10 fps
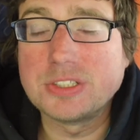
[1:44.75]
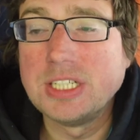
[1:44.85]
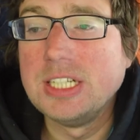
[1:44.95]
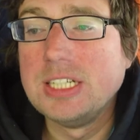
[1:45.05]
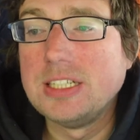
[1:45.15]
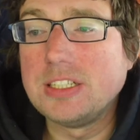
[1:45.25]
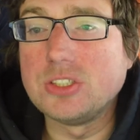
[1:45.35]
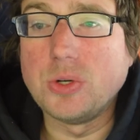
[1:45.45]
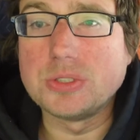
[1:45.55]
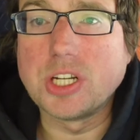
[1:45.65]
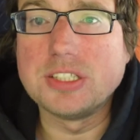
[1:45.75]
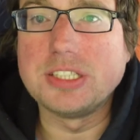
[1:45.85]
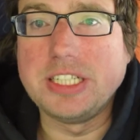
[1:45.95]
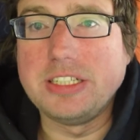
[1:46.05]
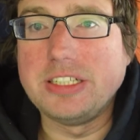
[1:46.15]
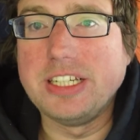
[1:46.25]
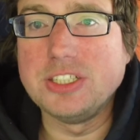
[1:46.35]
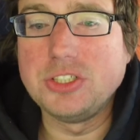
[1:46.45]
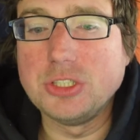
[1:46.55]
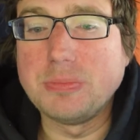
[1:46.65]
It doesn't always cause any
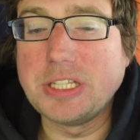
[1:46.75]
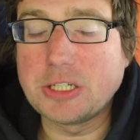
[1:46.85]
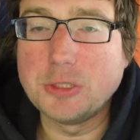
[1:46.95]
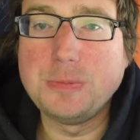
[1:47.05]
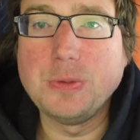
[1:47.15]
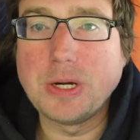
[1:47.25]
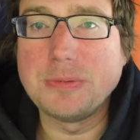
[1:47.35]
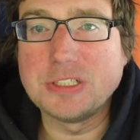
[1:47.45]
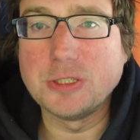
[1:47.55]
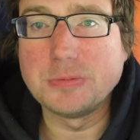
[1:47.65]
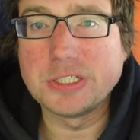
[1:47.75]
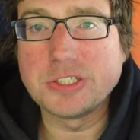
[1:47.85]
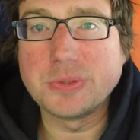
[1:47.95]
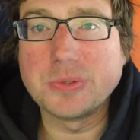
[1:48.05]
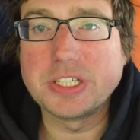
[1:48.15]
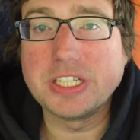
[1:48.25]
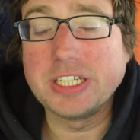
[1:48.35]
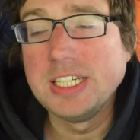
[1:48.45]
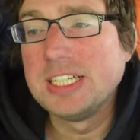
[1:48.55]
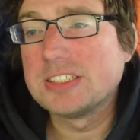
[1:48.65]
issues, but that could be why my glow plugs aren't working.